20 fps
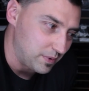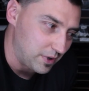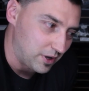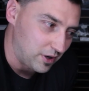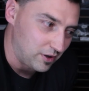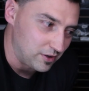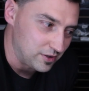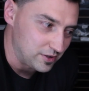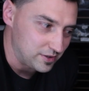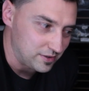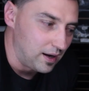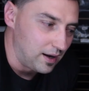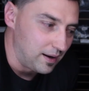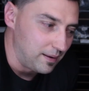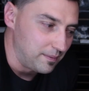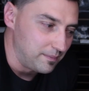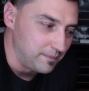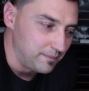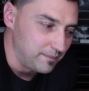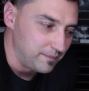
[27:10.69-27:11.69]
because
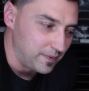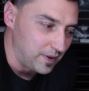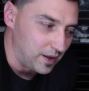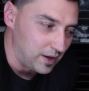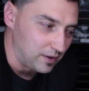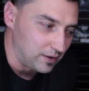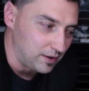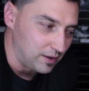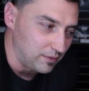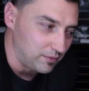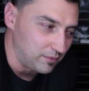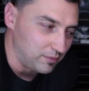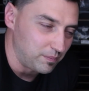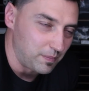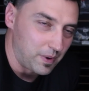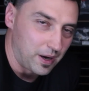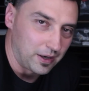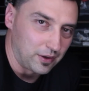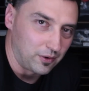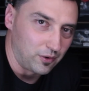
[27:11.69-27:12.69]
you know, that
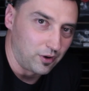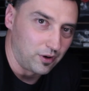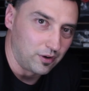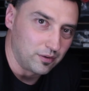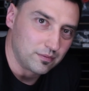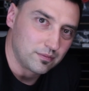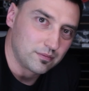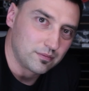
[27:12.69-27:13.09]
might not